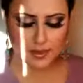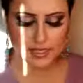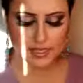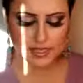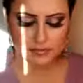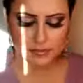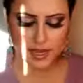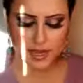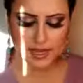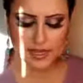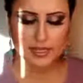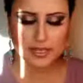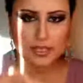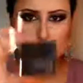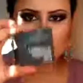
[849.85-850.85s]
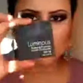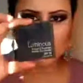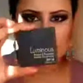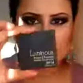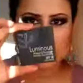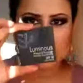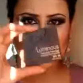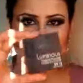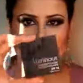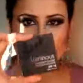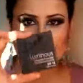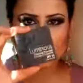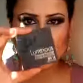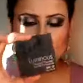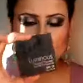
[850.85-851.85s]
is my Luminous
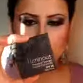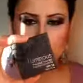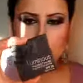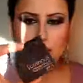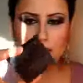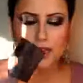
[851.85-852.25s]
pressed powder,